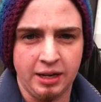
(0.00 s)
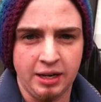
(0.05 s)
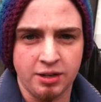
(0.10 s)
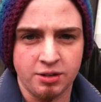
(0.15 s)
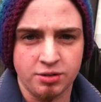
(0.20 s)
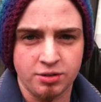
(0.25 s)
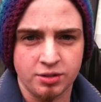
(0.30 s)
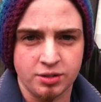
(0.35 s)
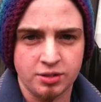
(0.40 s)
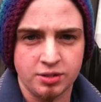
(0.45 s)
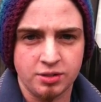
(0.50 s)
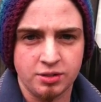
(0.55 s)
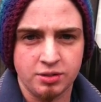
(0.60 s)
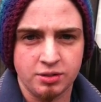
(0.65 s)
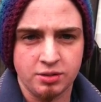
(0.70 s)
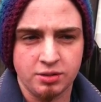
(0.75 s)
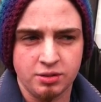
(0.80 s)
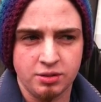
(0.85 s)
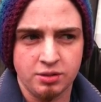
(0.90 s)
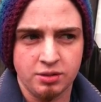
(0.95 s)
interest
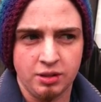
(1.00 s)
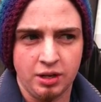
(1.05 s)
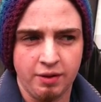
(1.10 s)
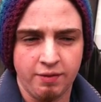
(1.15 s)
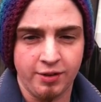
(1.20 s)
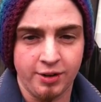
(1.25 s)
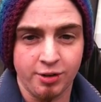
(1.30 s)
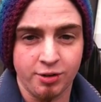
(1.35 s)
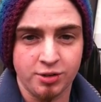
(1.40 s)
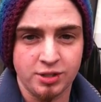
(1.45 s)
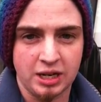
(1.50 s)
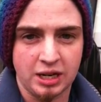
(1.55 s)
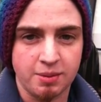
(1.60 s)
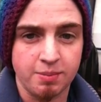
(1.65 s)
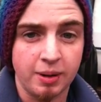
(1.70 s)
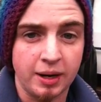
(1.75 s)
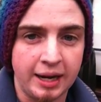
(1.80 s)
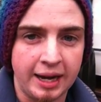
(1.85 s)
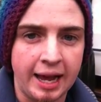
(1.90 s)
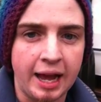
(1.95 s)
if I don't take
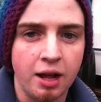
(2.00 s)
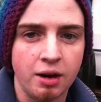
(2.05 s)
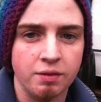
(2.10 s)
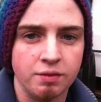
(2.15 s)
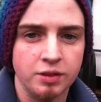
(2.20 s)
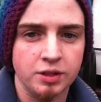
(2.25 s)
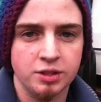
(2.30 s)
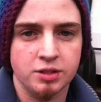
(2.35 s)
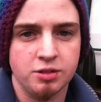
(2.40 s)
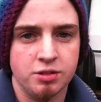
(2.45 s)
money out of it.